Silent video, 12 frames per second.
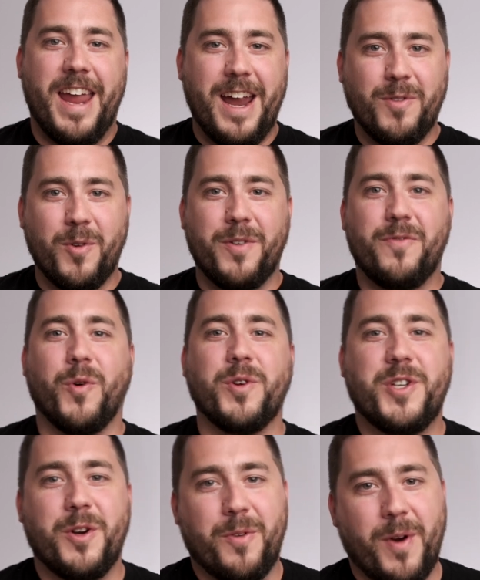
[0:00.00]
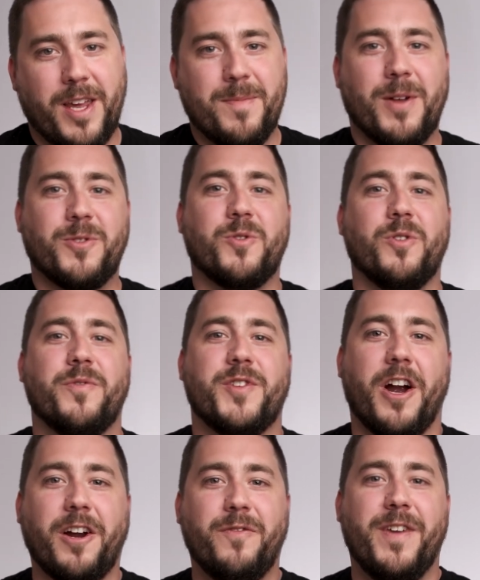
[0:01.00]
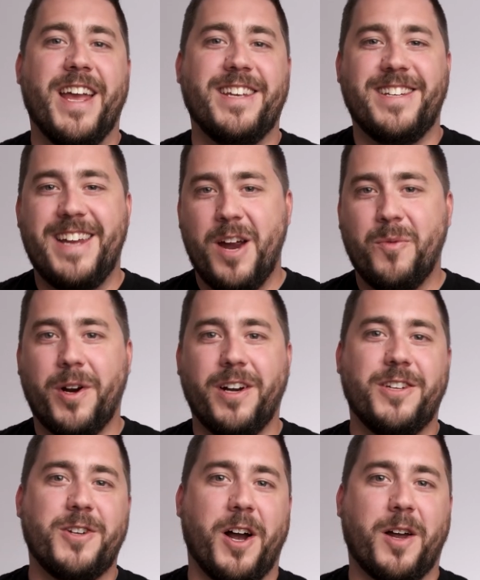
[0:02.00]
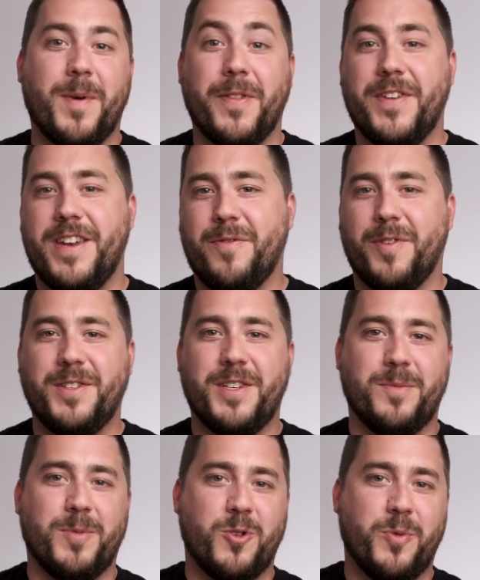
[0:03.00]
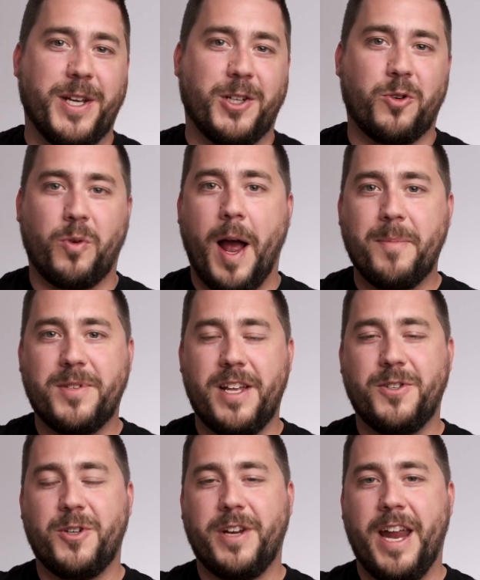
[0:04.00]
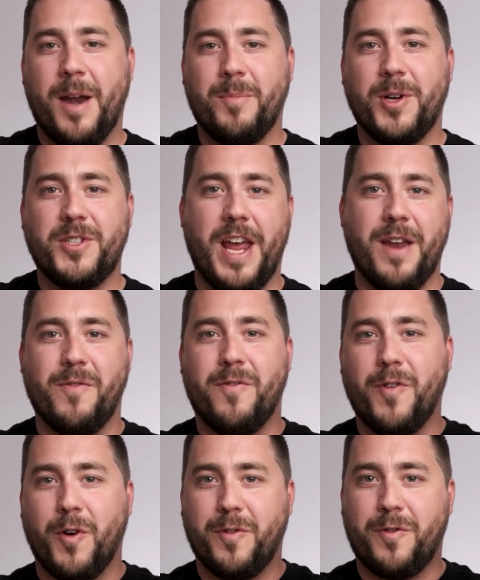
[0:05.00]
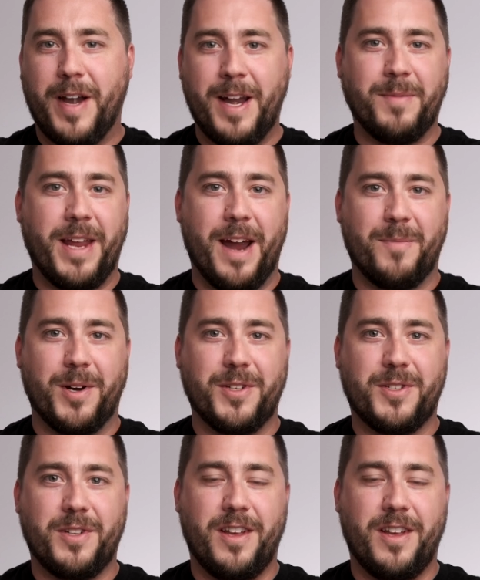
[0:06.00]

Hey everyone, Forrest here with Rocky Mountain School of Photography, and today we're gonna talk about the differences between crop sensor cameras and full frame cameras.